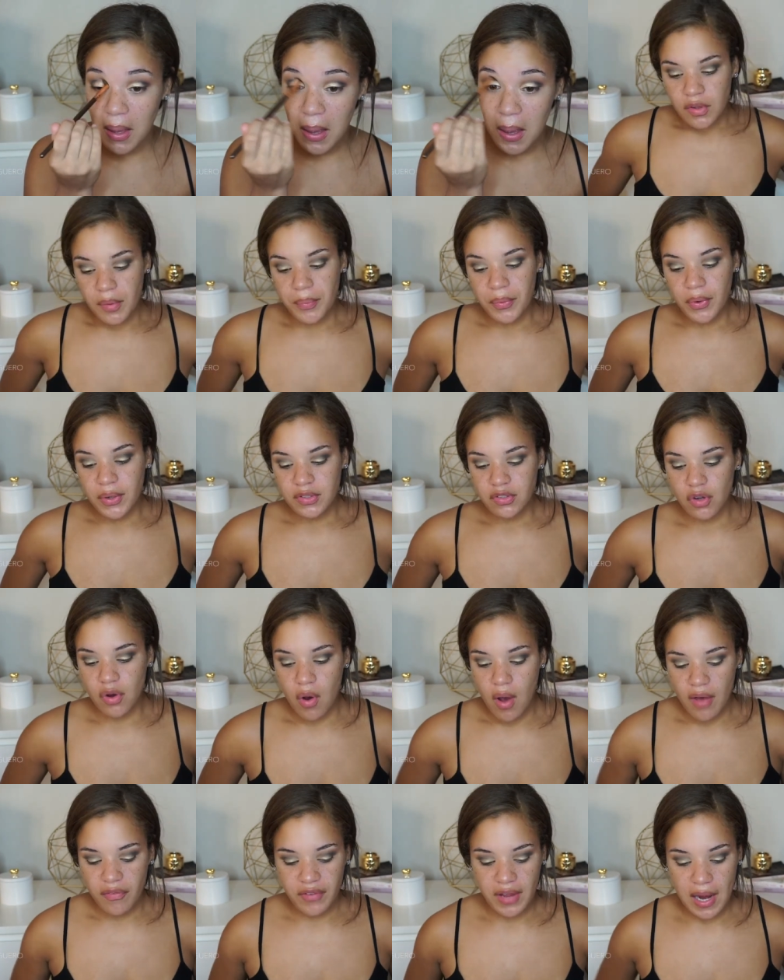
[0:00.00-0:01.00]
So I'm going to go
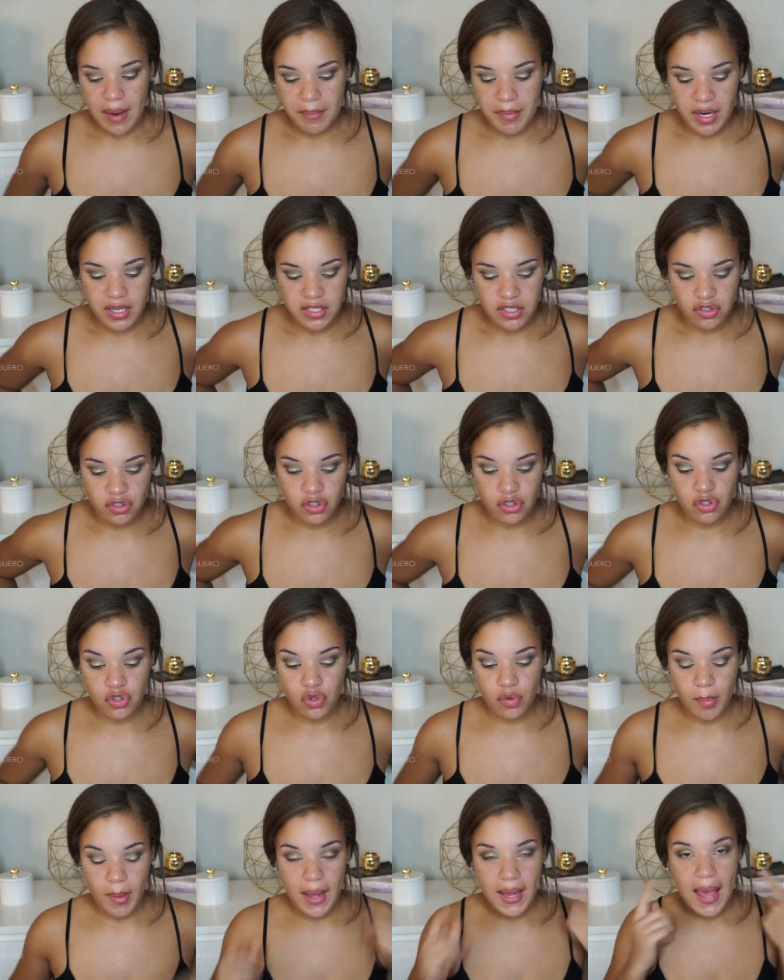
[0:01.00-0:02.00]
off camera just to
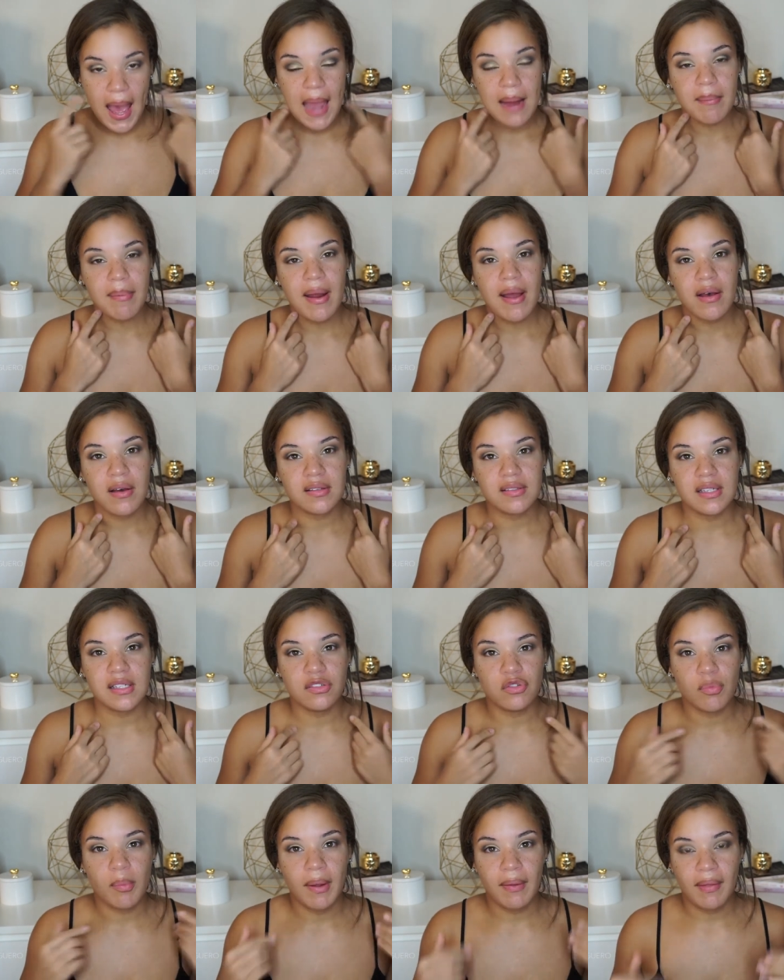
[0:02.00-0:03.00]
do my eyebrows
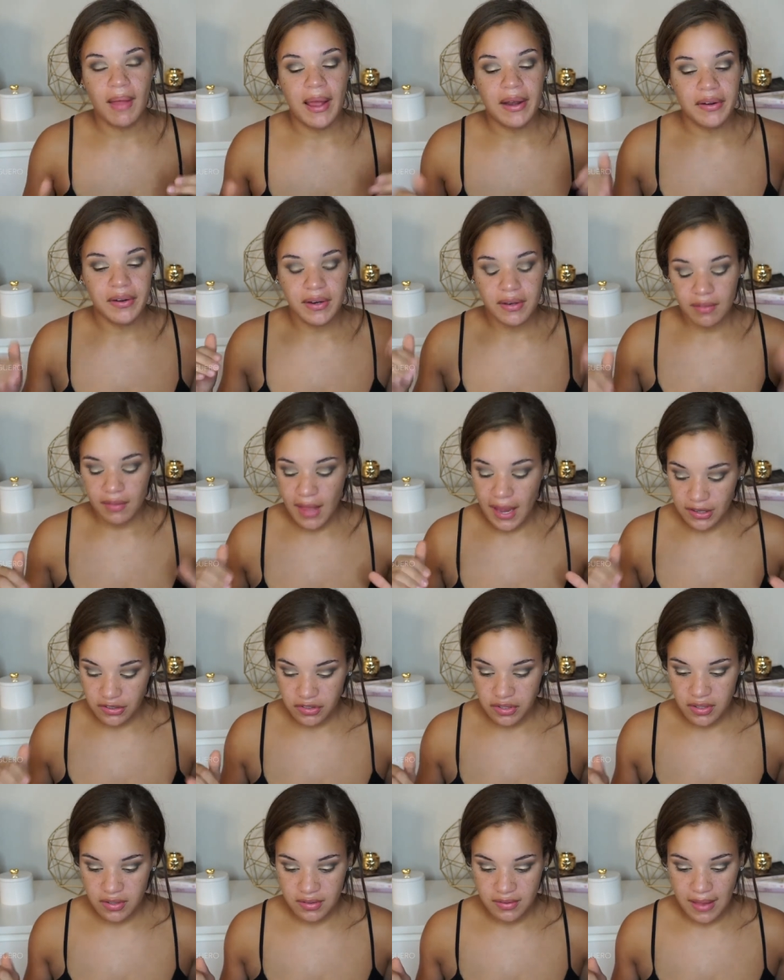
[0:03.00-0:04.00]
and do my liner and
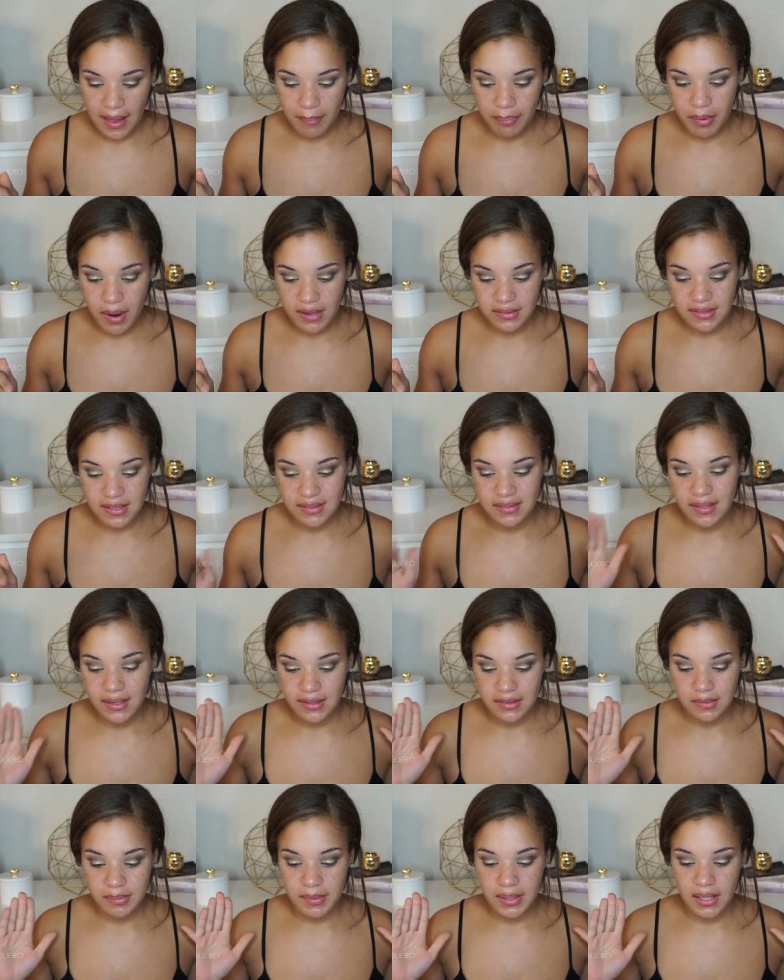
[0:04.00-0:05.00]
lashes. That process
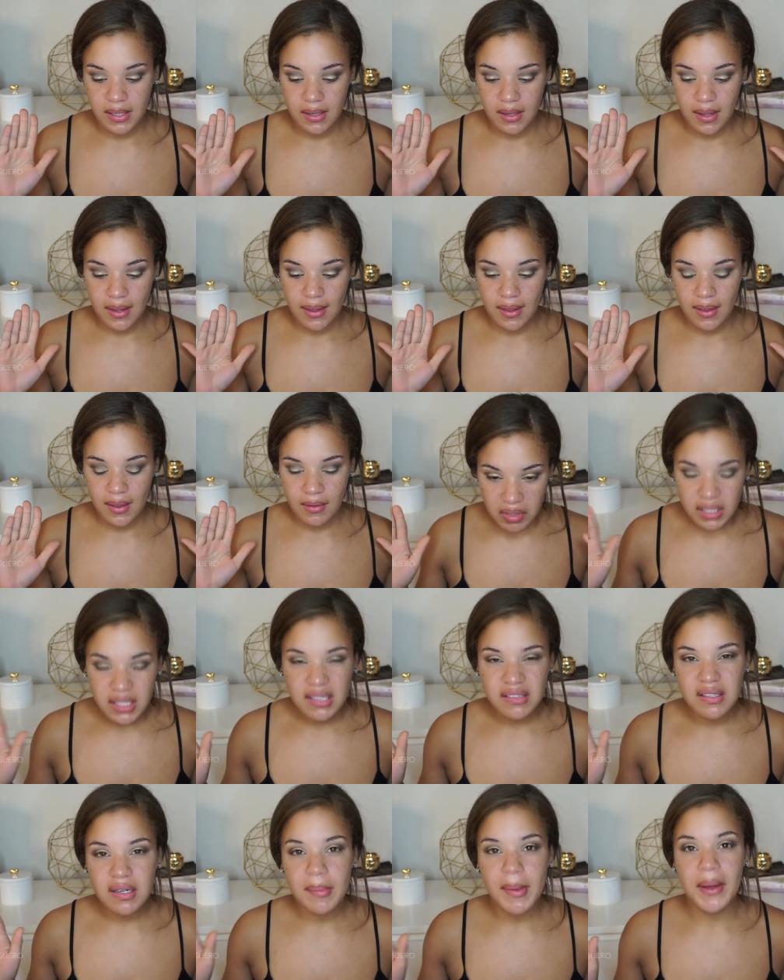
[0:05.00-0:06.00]
takes me a
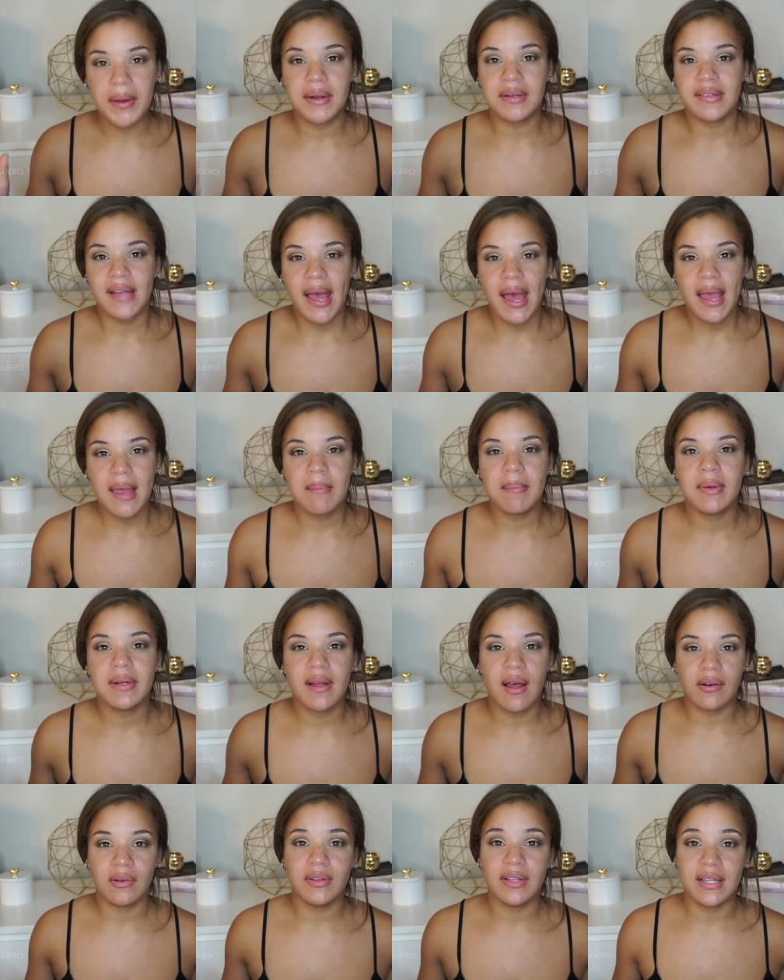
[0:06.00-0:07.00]
decent amount of time, but
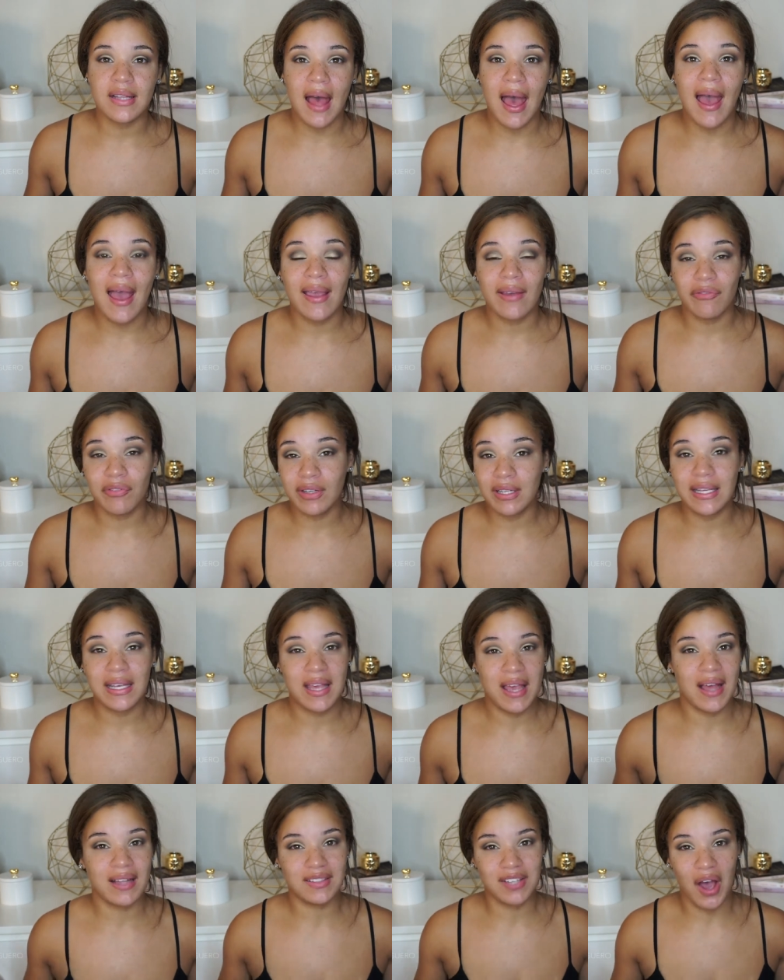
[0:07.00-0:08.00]
not only that, I really
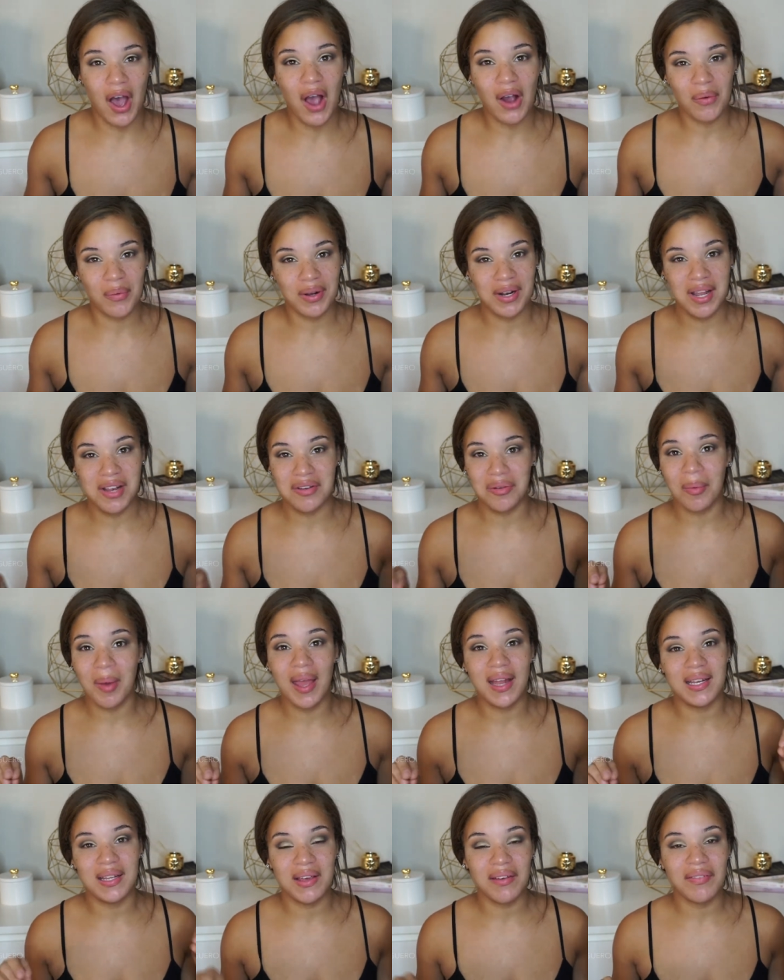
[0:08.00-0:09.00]
can't talk when I do
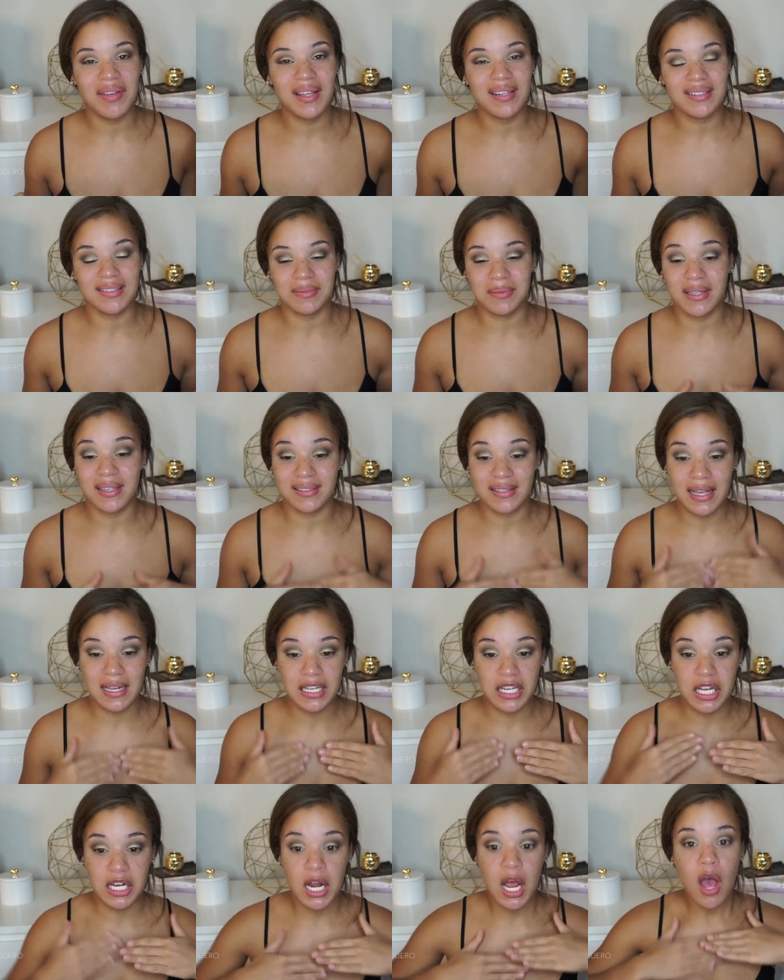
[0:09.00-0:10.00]
any of it just because I
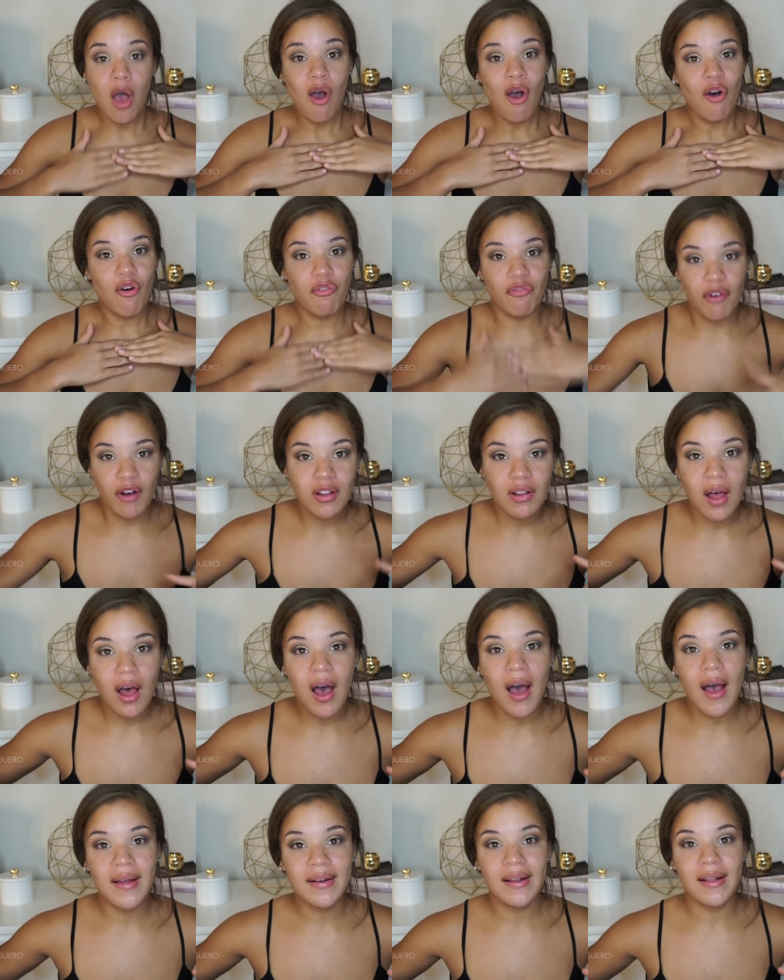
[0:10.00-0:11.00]
need
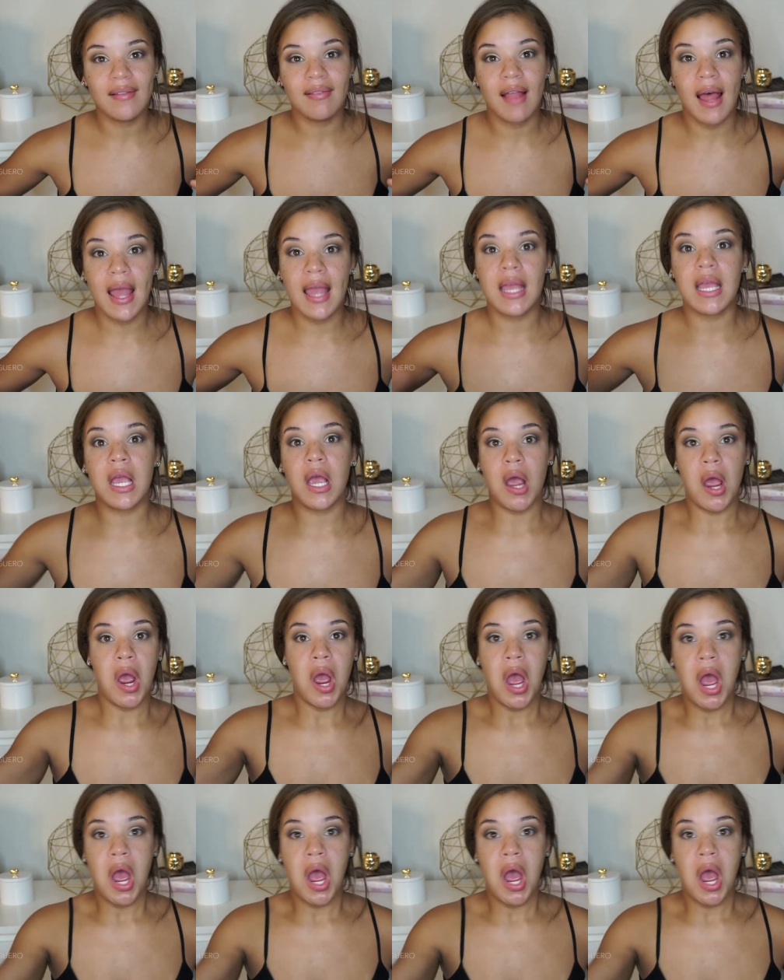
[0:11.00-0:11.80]
full-on, like,